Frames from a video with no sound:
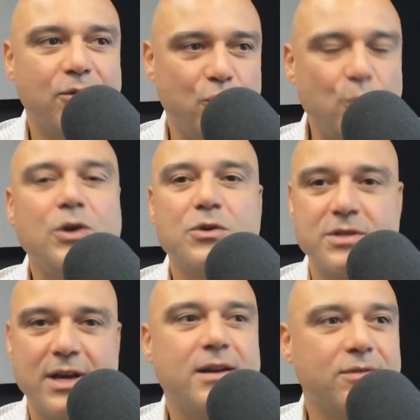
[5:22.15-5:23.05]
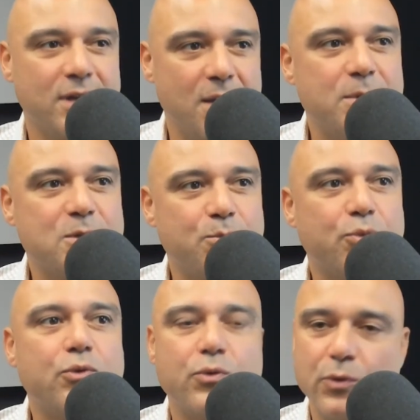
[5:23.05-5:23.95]
2 years ahead of time is
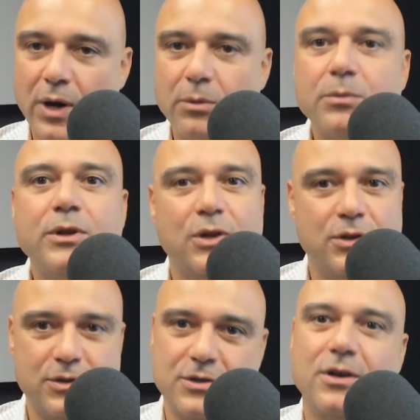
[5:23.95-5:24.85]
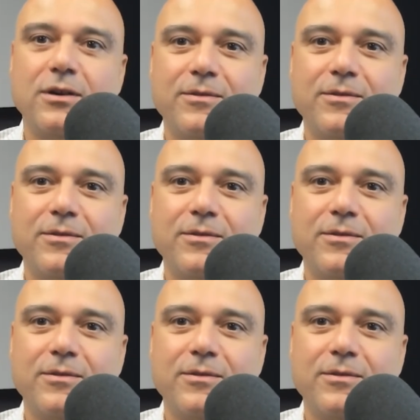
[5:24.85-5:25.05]
probably a good start.